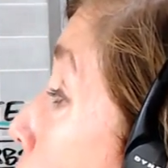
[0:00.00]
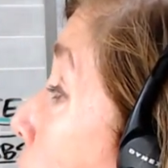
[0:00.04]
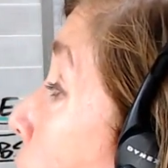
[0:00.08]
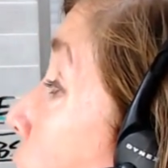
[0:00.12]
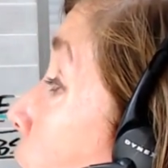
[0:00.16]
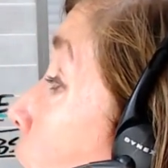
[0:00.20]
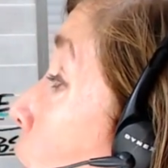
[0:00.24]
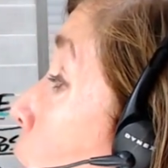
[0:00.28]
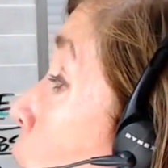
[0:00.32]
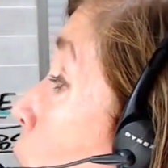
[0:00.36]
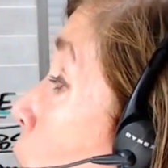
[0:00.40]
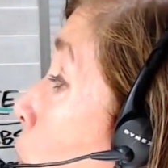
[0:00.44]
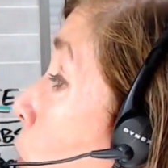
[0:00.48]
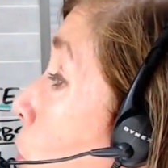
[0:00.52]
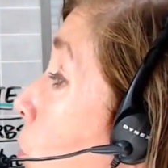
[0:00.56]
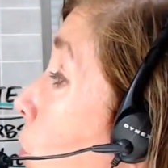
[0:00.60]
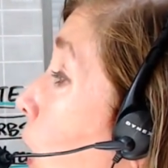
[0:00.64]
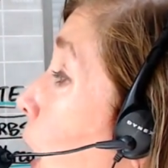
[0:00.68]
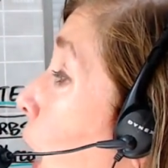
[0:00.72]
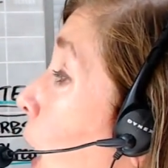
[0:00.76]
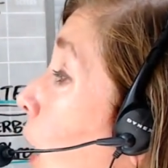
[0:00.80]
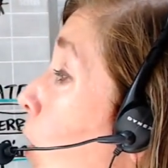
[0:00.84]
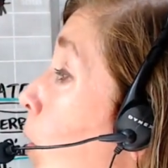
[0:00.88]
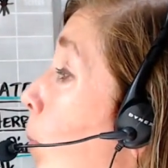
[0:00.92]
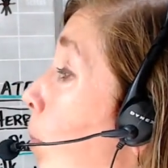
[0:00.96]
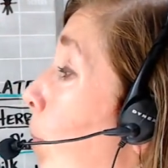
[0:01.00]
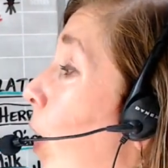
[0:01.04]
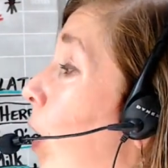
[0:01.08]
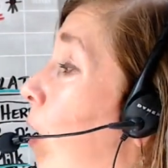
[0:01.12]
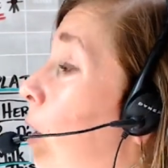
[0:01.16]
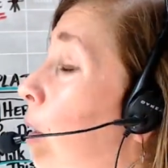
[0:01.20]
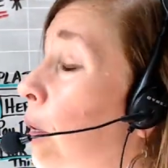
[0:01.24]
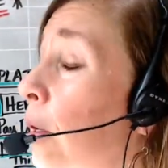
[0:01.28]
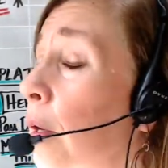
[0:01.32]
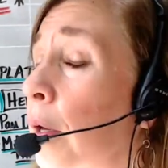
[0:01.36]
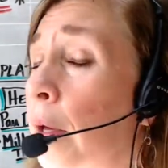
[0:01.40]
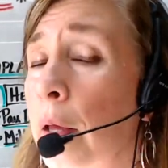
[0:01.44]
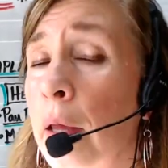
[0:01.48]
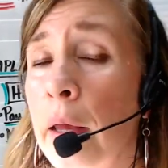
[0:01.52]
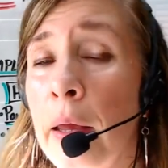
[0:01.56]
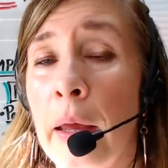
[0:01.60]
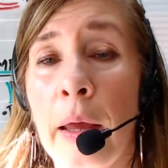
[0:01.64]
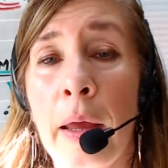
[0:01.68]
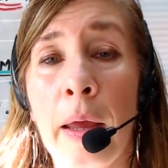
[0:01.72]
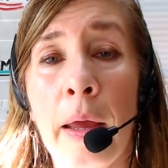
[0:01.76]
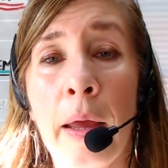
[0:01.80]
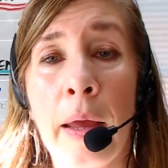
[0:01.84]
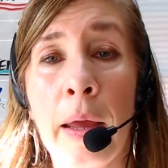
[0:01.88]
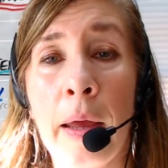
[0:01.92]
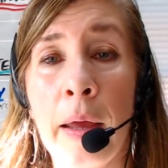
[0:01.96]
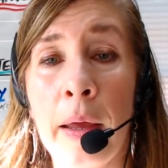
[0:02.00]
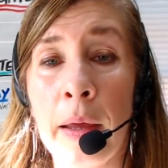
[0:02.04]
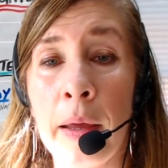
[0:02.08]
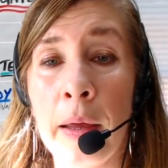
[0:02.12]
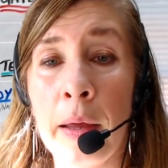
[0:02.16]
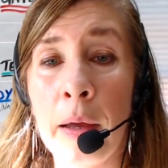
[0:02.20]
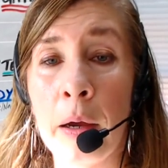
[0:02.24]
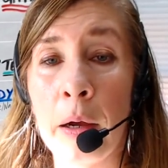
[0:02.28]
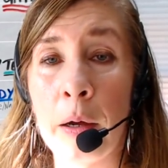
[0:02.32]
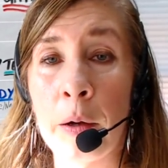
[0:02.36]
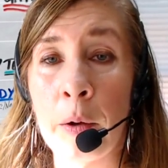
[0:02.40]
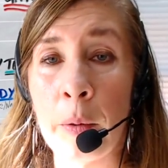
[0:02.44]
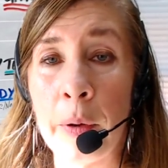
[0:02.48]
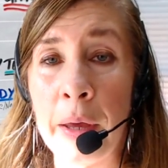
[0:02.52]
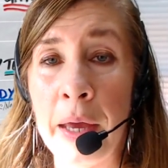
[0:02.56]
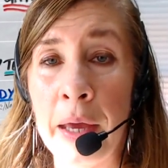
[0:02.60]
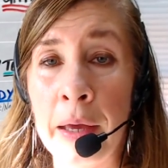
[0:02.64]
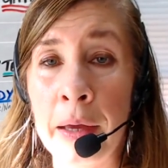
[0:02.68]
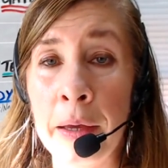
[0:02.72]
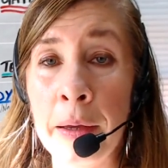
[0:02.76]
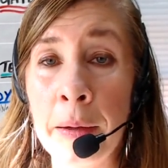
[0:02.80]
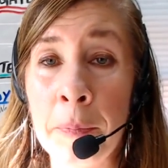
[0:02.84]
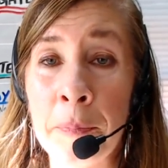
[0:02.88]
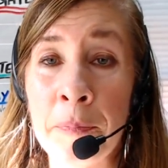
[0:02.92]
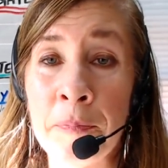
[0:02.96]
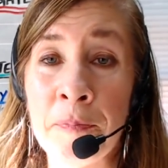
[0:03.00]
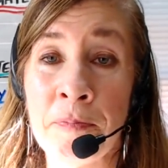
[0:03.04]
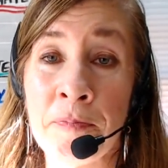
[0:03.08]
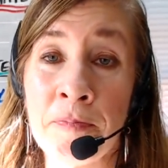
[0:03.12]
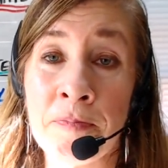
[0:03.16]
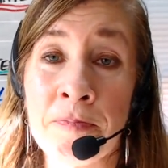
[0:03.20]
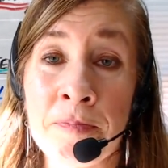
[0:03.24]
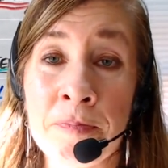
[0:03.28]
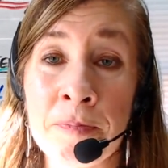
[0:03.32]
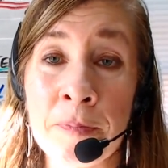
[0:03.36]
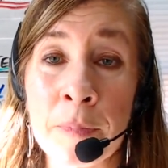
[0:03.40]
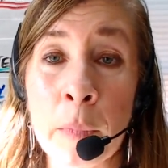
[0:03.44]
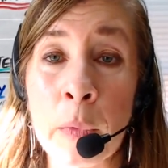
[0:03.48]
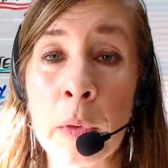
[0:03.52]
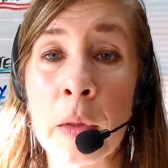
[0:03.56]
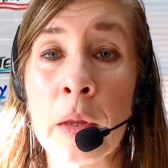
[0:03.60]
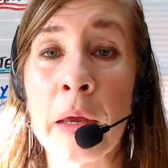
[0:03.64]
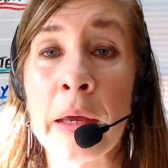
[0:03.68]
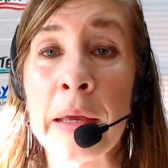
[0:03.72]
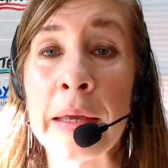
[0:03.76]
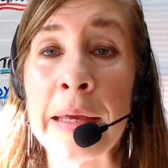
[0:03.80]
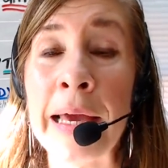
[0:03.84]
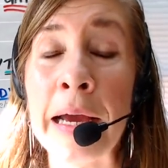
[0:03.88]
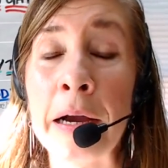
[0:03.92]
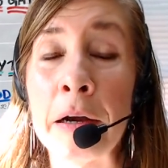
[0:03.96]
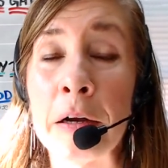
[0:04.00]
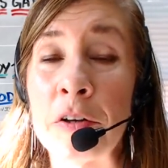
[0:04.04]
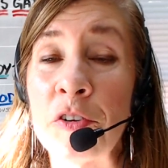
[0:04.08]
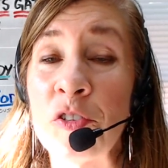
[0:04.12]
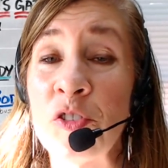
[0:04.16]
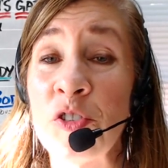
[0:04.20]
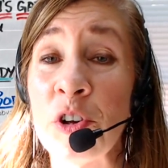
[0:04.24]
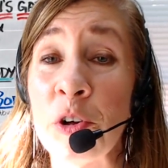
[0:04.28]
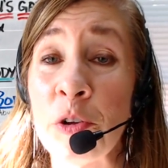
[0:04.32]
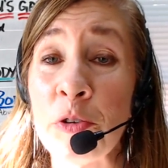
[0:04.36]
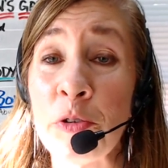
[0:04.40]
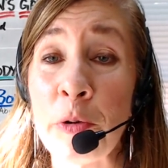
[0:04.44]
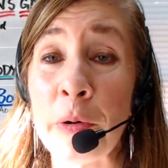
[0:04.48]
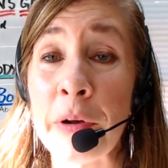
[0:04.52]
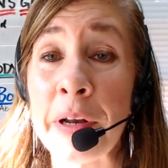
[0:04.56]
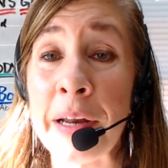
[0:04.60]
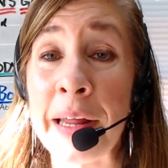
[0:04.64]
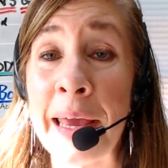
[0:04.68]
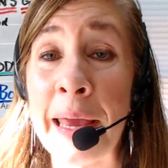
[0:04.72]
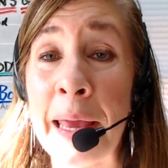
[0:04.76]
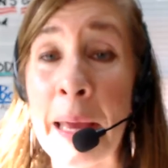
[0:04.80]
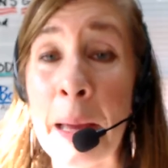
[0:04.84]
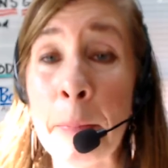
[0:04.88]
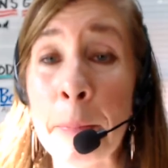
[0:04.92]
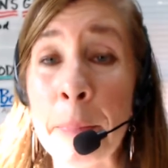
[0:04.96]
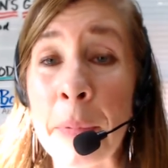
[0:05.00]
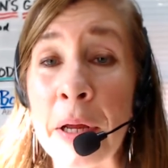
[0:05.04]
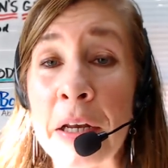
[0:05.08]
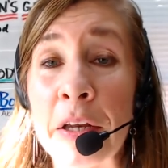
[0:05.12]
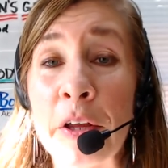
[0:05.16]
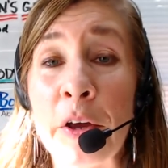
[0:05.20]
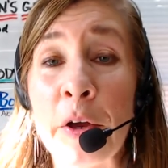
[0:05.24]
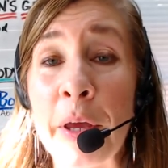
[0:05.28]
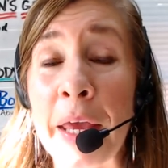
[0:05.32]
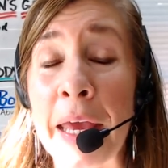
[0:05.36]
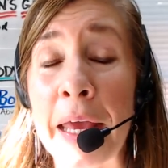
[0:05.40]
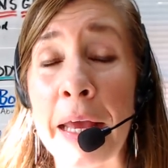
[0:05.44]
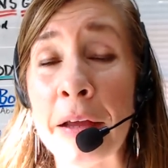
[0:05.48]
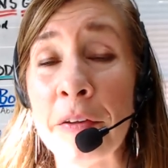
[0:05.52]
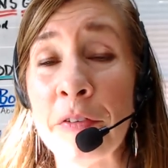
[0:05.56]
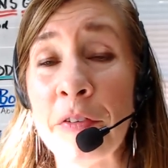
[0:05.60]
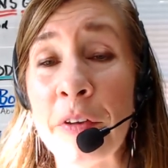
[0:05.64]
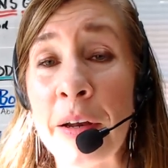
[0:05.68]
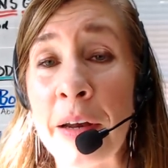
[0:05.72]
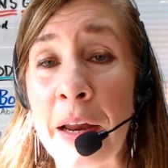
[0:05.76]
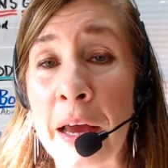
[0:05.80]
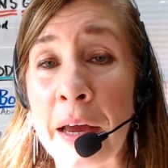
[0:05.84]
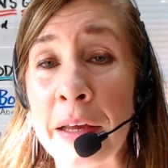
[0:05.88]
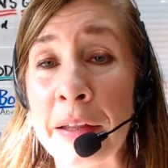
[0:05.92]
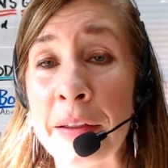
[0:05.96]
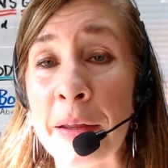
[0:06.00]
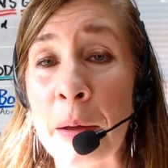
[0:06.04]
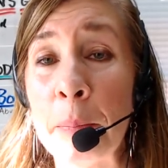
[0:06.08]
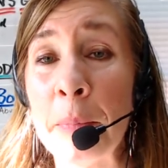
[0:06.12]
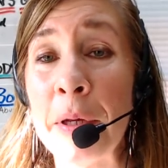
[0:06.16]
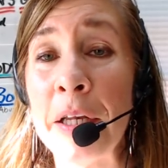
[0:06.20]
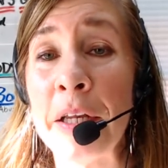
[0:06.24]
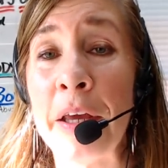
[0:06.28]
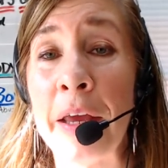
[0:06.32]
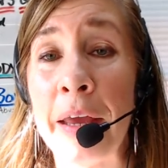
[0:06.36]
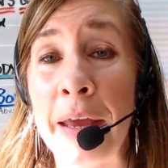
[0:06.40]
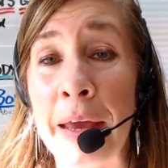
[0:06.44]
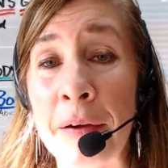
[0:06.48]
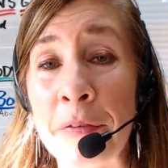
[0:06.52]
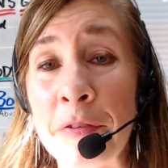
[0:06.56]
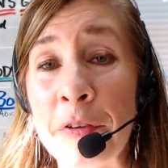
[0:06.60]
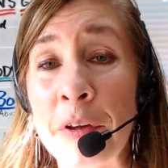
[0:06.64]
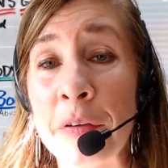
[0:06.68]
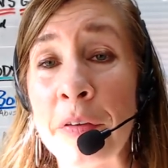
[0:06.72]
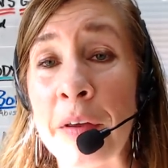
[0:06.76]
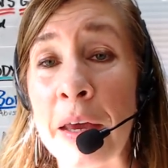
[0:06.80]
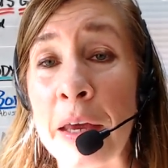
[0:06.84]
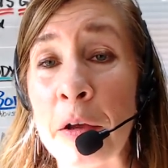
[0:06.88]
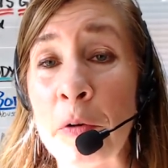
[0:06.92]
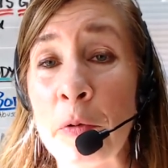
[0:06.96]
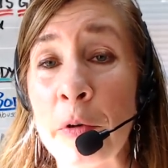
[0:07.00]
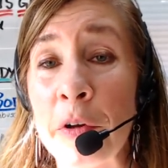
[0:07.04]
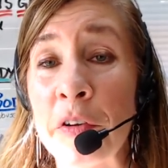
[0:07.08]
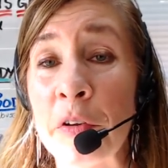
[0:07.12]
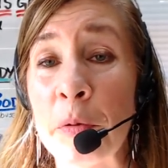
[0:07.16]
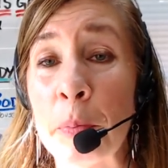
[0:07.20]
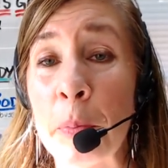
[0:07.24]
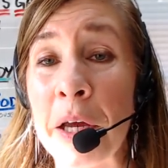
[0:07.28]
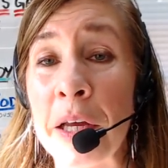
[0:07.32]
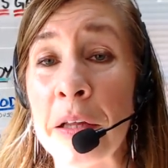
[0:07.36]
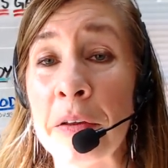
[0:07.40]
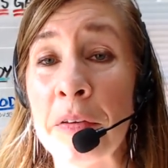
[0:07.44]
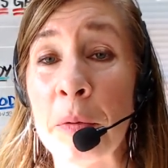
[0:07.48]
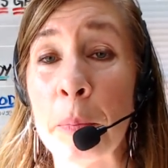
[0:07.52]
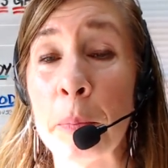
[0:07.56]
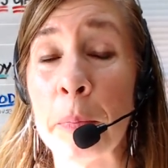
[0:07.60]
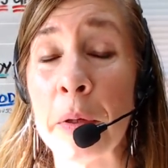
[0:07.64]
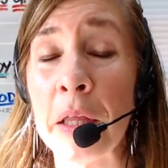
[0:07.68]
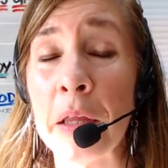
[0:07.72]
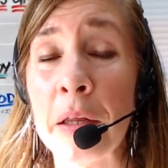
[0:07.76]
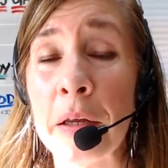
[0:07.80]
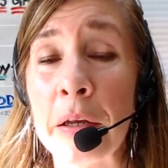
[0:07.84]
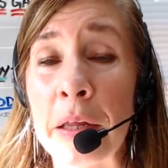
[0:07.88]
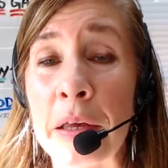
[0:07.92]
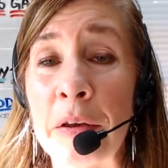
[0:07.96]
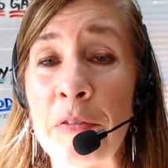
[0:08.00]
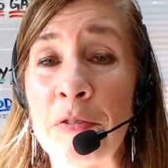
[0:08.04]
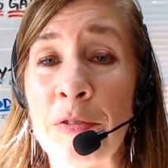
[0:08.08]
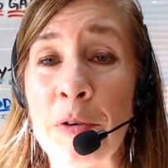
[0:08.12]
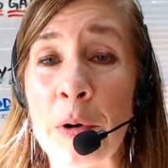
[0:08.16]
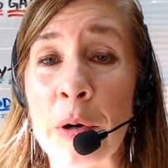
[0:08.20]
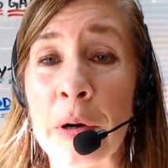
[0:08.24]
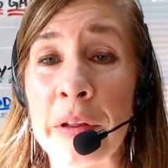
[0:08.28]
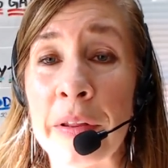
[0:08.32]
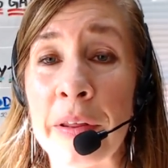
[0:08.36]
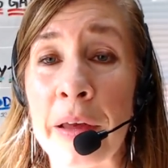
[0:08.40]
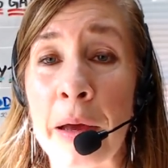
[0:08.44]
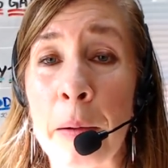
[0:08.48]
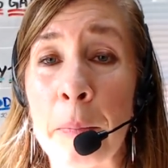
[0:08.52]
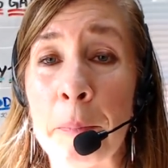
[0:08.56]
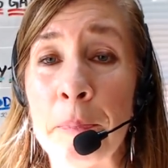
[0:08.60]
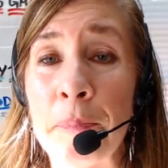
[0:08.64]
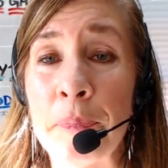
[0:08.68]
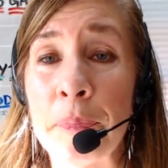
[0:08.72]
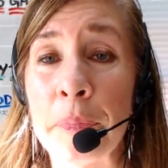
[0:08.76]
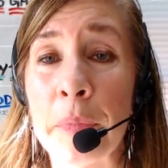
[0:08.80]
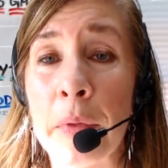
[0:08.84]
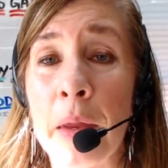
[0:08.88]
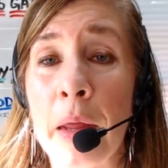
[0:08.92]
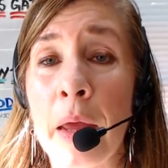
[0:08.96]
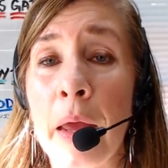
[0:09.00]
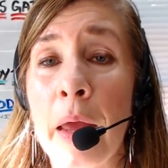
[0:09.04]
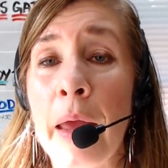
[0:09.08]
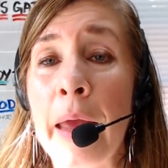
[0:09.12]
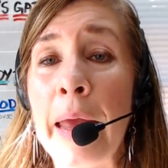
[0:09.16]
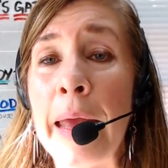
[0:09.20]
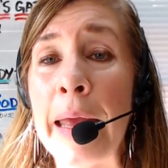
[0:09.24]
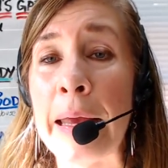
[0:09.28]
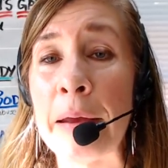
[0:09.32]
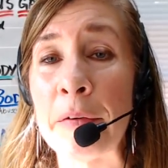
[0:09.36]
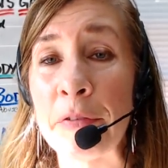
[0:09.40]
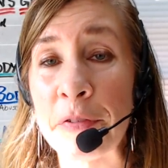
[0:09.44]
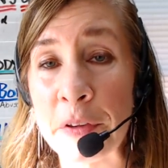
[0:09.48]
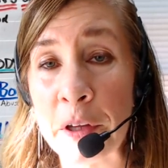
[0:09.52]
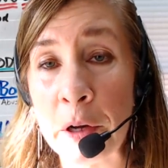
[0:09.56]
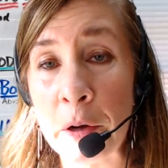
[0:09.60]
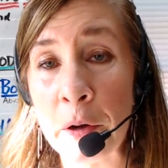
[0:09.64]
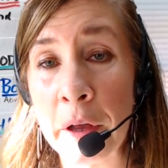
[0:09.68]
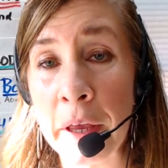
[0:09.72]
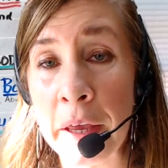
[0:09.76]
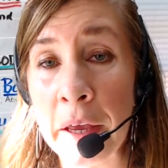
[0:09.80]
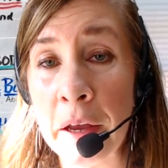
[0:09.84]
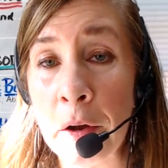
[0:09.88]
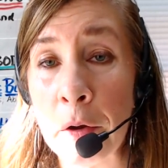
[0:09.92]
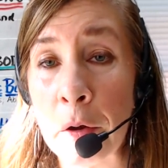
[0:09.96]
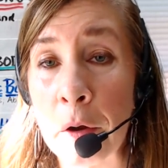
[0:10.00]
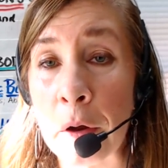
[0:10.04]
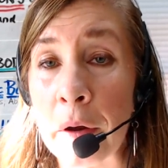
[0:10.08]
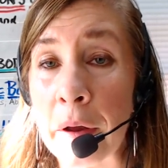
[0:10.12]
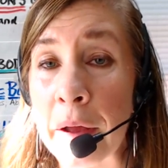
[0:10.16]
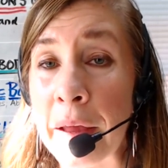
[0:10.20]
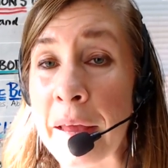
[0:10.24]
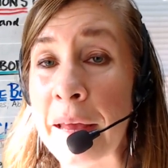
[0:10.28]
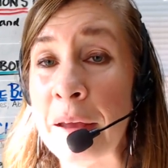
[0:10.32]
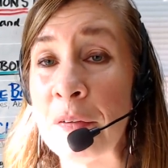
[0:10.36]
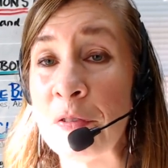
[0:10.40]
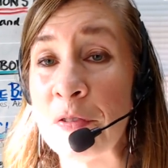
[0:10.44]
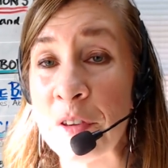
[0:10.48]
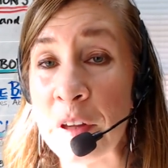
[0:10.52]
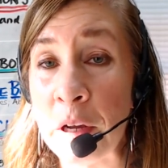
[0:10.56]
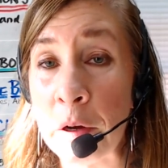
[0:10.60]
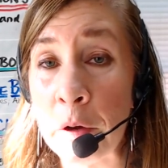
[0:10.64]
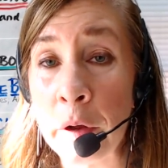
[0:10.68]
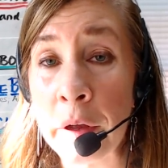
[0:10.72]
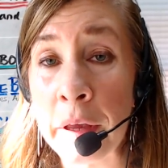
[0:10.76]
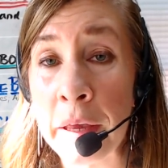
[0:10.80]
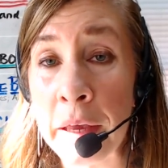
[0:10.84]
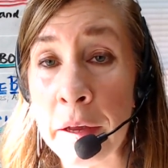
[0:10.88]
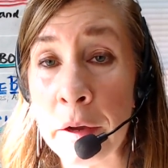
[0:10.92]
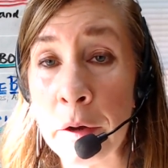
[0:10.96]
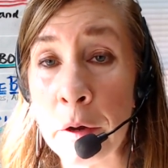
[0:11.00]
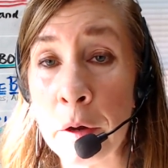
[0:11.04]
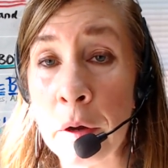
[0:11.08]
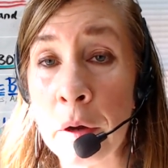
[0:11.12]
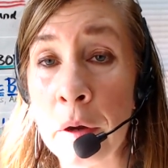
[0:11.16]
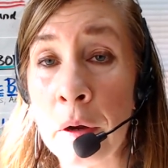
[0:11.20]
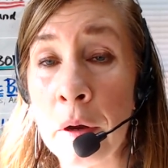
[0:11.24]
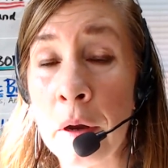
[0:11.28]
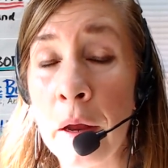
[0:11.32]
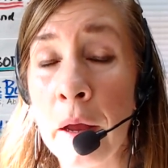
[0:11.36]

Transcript: the old karma. Okay, yeah, children happen. You can't deny them and you have to take responsibility for them. If they're here, if they're here,